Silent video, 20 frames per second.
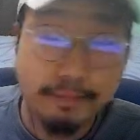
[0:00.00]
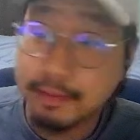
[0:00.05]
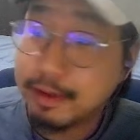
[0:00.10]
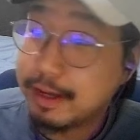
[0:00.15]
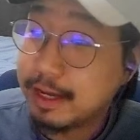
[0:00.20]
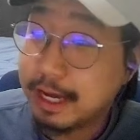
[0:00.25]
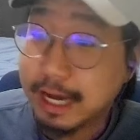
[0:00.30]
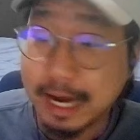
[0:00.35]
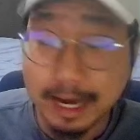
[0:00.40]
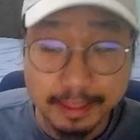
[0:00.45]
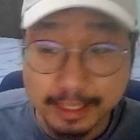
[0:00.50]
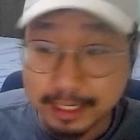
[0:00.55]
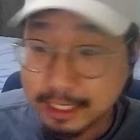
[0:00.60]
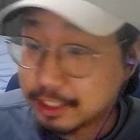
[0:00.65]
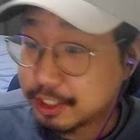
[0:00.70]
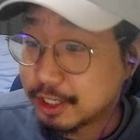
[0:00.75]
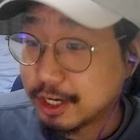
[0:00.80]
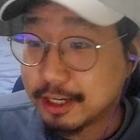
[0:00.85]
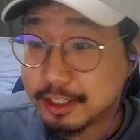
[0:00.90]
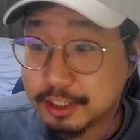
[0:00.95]
I think it's
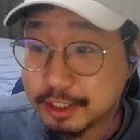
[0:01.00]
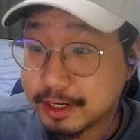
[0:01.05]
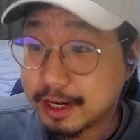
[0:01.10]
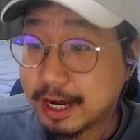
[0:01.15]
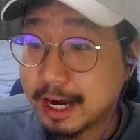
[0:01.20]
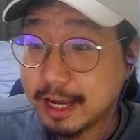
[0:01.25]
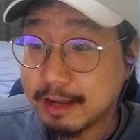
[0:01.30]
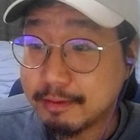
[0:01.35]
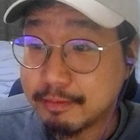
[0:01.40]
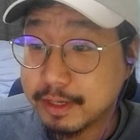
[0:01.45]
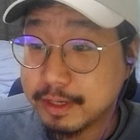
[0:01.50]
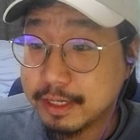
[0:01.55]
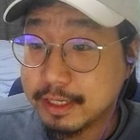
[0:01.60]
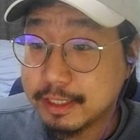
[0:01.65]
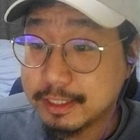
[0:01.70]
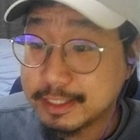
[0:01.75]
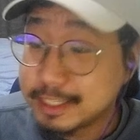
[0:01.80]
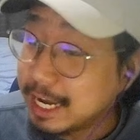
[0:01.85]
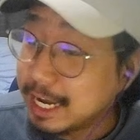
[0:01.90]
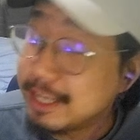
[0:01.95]
undeniable.
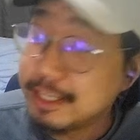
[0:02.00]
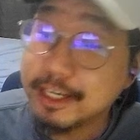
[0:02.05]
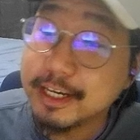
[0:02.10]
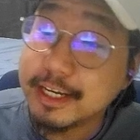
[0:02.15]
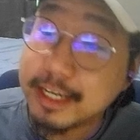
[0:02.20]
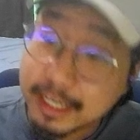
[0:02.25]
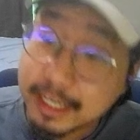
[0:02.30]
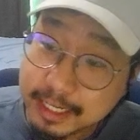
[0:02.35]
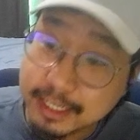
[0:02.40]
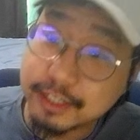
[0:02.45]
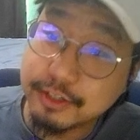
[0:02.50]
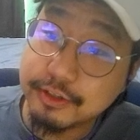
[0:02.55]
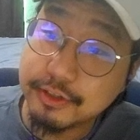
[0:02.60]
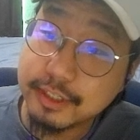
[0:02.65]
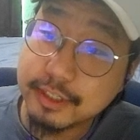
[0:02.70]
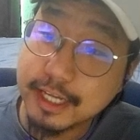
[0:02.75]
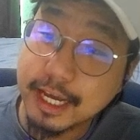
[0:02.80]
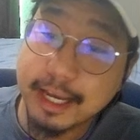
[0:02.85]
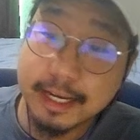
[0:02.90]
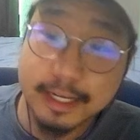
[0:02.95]
Denia is
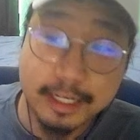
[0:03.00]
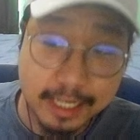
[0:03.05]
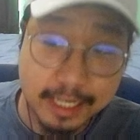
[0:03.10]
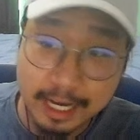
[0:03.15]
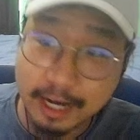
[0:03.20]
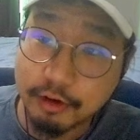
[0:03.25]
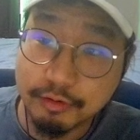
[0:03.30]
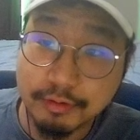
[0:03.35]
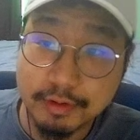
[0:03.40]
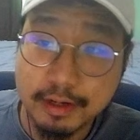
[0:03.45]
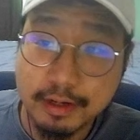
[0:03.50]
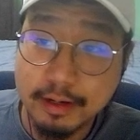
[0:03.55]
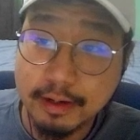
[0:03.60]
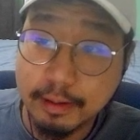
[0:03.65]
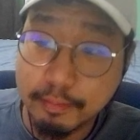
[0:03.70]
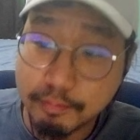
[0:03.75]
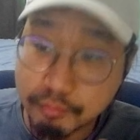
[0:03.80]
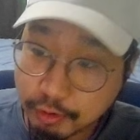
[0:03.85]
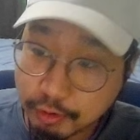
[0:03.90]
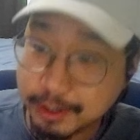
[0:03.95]
an account
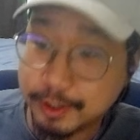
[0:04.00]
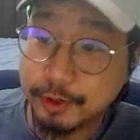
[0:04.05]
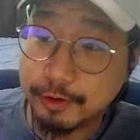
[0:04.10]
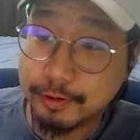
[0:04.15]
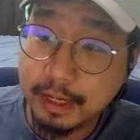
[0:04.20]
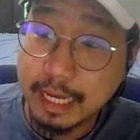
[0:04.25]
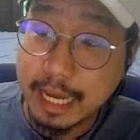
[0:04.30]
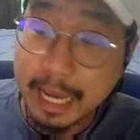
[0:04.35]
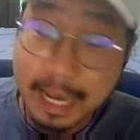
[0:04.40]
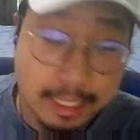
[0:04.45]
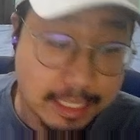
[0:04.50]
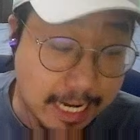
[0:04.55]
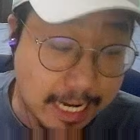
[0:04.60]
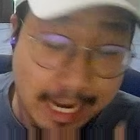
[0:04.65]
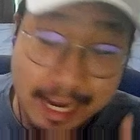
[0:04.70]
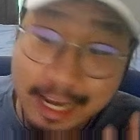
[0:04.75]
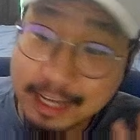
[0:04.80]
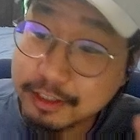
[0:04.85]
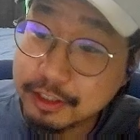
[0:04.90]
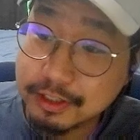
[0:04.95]
bricker. And
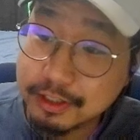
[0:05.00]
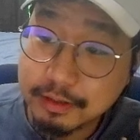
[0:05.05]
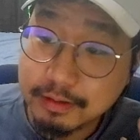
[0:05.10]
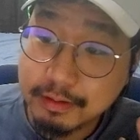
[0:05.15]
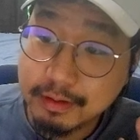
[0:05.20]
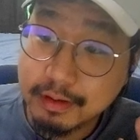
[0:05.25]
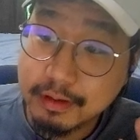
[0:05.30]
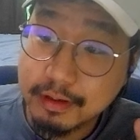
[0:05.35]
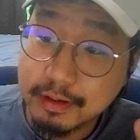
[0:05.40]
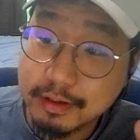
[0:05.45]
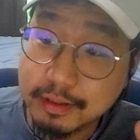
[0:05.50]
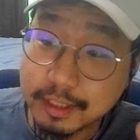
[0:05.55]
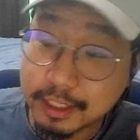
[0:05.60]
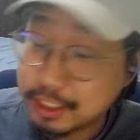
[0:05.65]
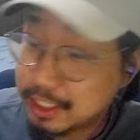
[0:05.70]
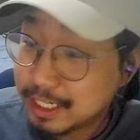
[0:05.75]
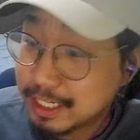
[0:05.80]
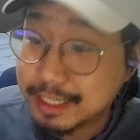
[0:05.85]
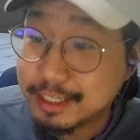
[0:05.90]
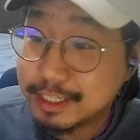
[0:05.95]
as the
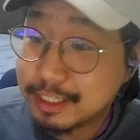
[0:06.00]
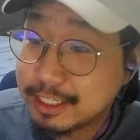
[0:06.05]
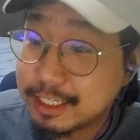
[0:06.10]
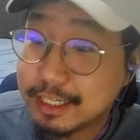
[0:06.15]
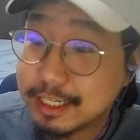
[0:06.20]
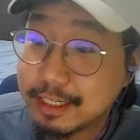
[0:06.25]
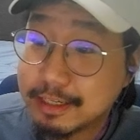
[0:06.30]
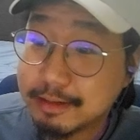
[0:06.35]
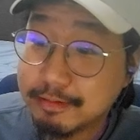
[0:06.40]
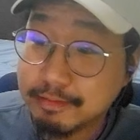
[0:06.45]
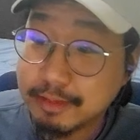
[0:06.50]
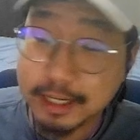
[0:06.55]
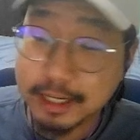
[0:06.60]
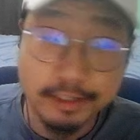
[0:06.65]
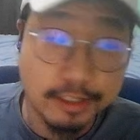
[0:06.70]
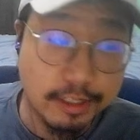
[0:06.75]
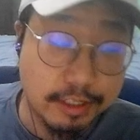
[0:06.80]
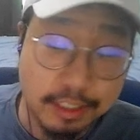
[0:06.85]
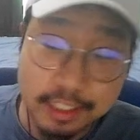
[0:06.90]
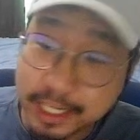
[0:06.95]
CC that
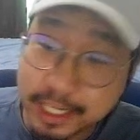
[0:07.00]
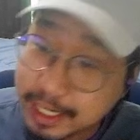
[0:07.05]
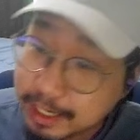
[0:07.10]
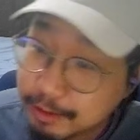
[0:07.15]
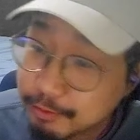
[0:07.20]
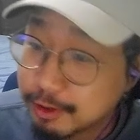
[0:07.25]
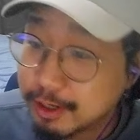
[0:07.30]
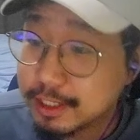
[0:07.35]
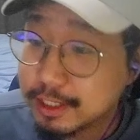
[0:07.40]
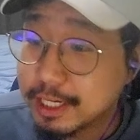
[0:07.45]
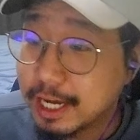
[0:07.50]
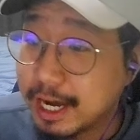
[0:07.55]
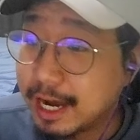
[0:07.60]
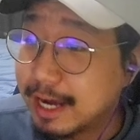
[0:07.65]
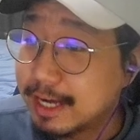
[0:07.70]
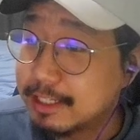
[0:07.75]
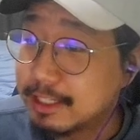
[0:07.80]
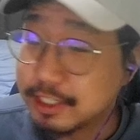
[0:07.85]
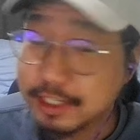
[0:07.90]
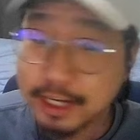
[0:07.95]
does day one
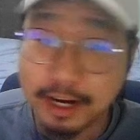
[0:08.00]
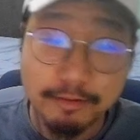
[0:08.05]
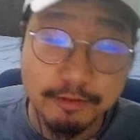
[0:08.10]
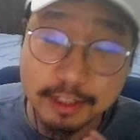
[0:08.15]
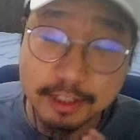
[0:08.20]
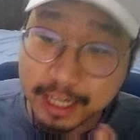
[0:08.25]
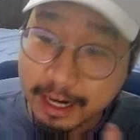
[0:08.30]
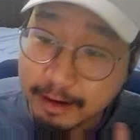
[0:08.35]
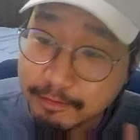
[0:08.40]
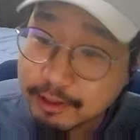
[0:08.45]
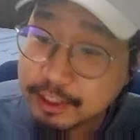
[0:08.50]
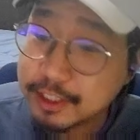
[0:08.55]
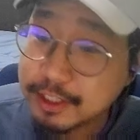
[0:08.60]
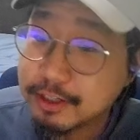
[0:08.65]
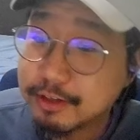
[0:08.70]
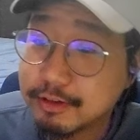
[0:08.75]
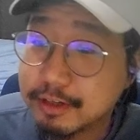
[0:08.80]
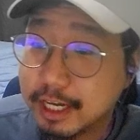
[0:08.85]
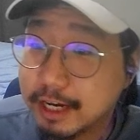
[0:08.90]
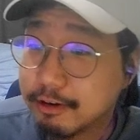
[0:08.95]
guides, covers every
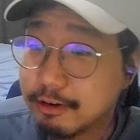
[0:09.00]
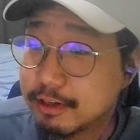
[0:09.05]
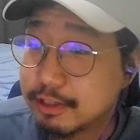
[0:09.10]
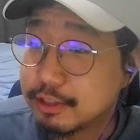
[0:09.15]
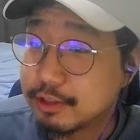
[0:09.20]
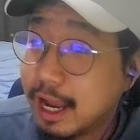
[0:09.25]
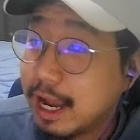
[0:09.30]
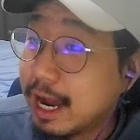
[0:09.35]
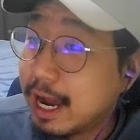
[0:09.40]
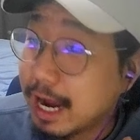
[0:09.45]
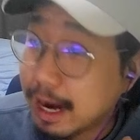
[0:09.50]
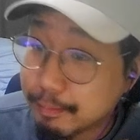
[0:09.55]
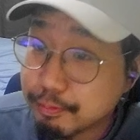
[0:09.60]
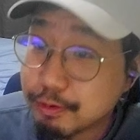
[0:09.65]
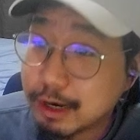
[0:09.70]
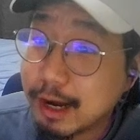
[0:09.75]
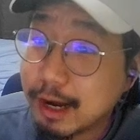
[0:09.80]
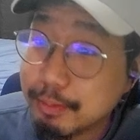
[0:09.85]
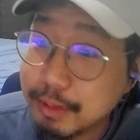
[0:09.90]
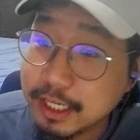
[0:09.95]
single character, I'm
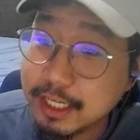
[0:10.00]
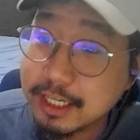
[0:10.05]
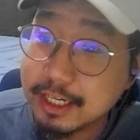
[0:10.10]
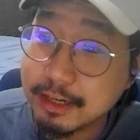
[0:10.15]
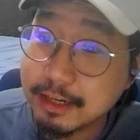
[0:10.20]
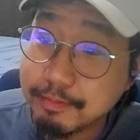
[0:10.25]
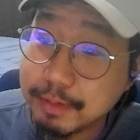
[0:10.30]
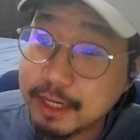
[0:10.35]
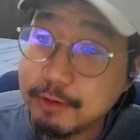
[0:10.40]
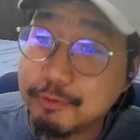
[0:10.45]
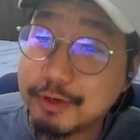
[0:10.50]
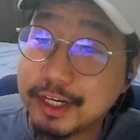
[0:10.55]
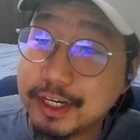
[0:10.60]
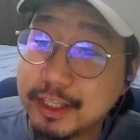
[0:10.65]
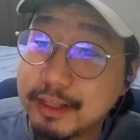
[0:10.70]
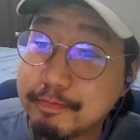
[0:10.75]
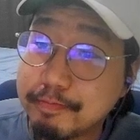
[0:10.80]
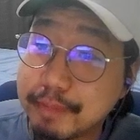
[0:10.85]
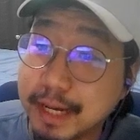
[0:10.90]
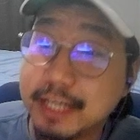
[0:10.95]
probably going to be one of the
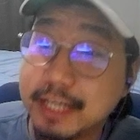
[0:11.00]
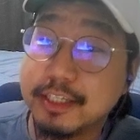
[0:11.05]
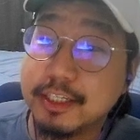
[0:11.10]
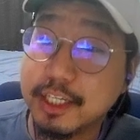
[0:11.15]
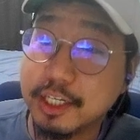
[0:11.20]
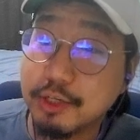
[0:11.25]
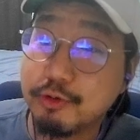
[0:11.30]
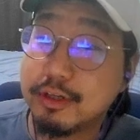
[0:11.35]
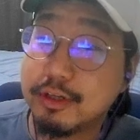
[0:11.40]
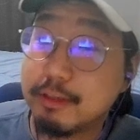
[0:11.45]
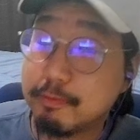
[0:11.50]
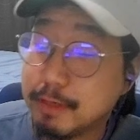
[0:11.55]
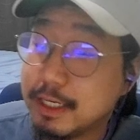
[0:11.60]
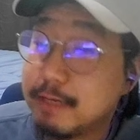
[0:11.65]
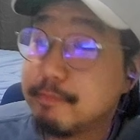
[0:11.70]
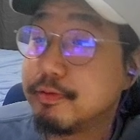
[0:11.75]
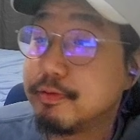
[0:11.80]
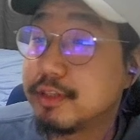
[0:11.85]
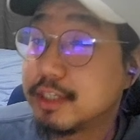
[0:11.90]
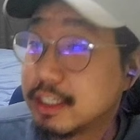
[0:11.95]
best equipped
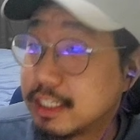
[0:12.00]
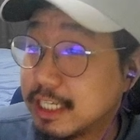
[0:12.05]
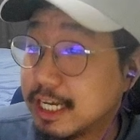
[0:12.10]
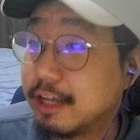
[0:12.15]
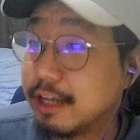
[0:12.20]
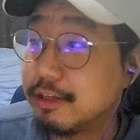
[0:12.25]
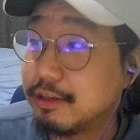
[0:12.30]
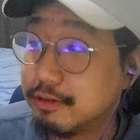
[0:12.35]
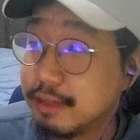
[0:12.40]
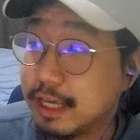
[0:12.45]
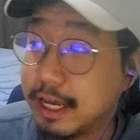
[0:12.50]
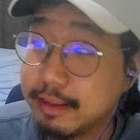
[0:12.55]
people to tell you that.